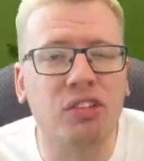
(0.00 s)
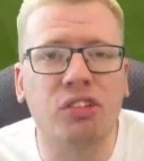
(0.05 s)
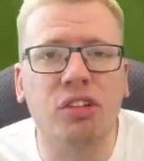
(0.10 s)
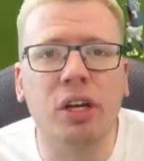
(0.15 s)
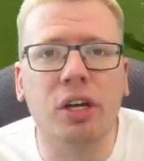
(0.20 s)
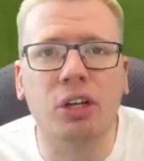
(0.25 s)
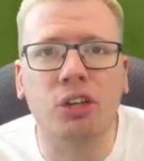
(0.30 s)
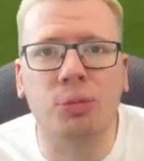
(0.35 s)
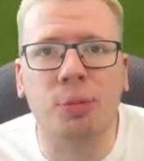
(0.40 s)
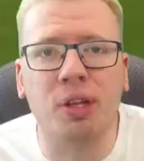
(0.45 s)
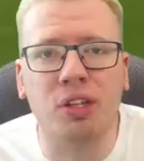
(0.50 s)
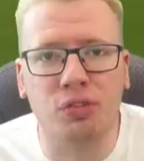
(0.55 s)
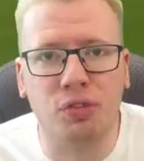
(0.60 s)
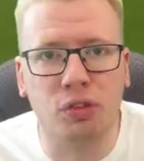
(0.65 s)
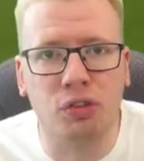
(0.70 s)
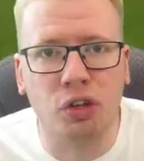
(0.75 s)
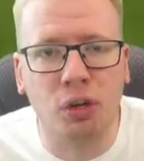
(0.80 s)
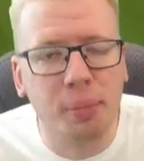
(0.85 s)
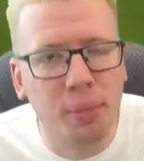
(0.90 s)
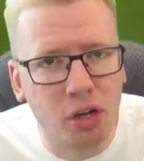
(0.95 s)
It's not expensive
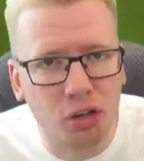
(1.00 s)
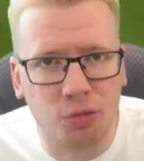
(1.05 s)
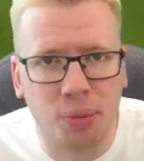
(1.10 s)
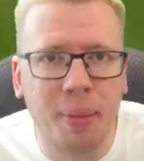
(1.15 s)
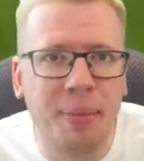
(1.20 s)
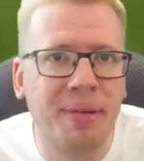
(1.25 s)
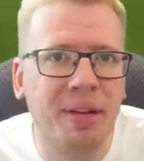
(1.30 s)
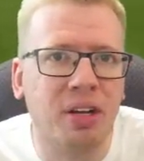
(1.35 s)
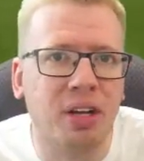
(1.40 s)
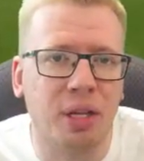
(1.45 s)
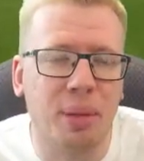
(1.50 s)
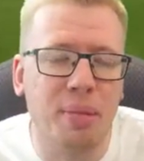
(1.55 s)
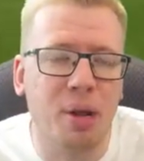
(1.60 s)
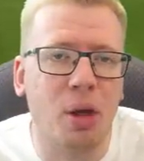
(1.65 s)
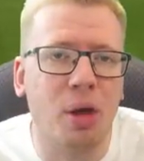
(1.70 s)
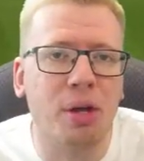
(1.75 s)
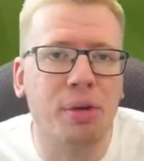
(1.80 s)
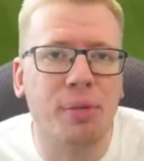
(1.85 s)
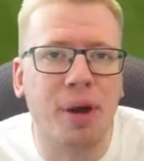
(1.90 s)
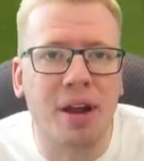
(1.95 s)
at all. Most people have got them
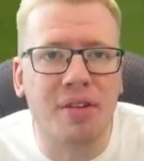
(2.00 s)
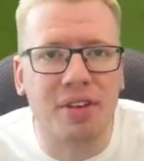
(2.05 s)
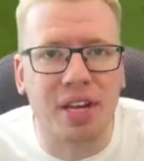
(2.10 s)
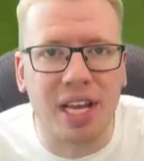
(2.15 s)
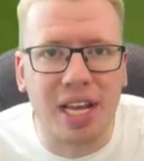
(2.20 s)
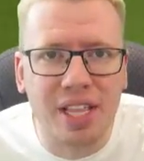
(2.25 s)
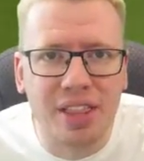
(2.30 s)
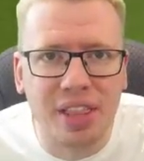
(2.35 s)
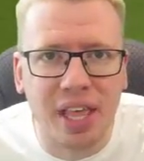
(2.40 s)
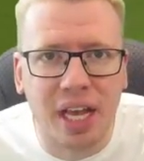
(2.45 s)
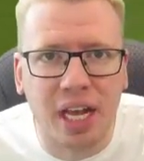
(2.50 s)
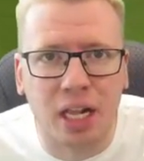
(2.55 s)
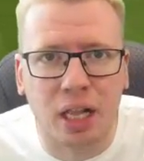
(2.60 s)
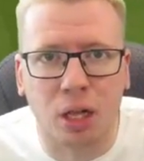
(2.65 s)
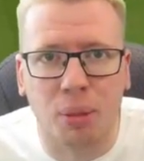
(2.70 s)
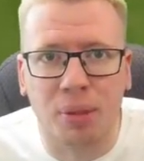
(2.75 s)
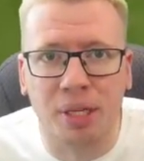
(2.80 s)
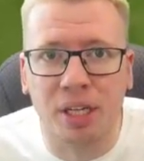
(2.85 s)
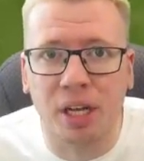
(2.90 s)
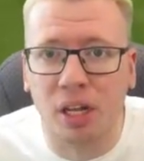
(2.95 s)
lying around in their
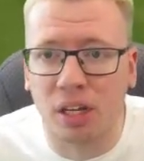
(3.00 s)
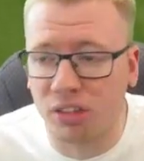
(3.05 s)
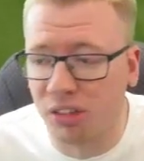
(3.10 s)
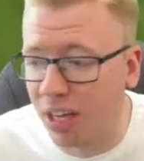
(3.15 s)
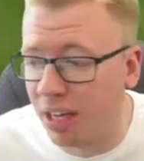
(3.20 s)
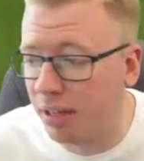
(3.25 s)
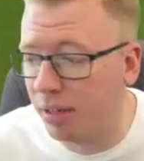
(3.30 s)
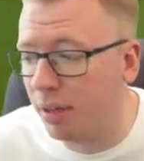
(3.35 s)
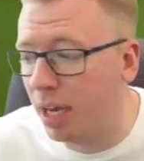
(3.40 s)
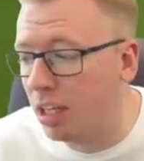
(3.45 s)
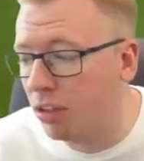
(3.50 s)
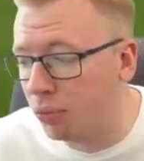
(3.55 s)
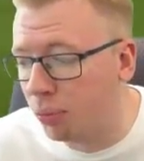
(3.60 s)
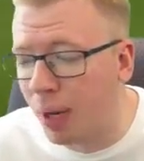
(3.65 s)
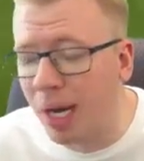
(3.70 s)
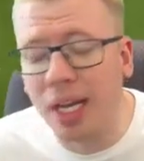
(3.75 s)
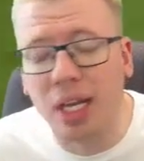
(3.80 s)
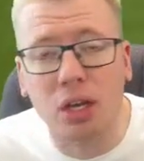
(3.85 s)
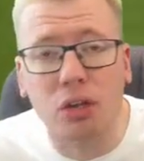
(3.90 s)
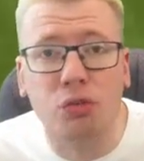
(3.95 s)
club, and like I say, it's
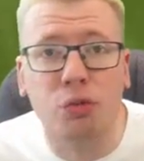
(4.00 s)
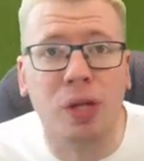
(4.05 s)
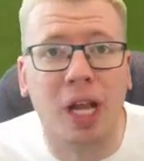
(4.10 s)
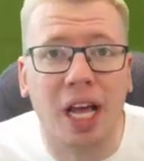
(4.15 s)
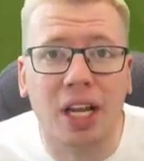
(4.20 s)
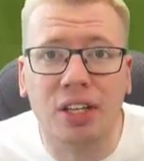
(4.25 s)
really useful.